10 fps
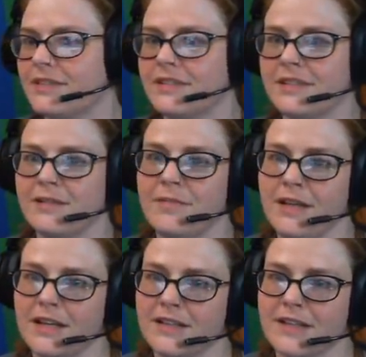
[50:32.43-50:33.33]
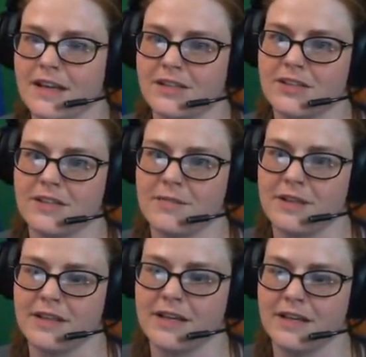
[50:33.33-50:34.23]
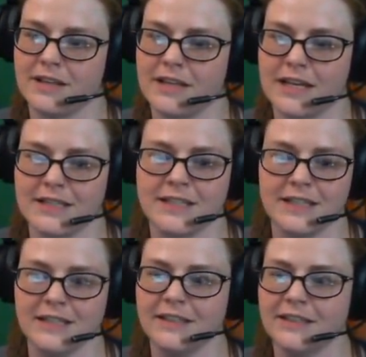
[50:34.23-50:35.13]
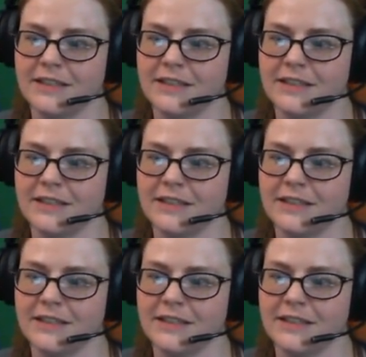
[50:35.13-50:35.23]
to me, it's like just something that I see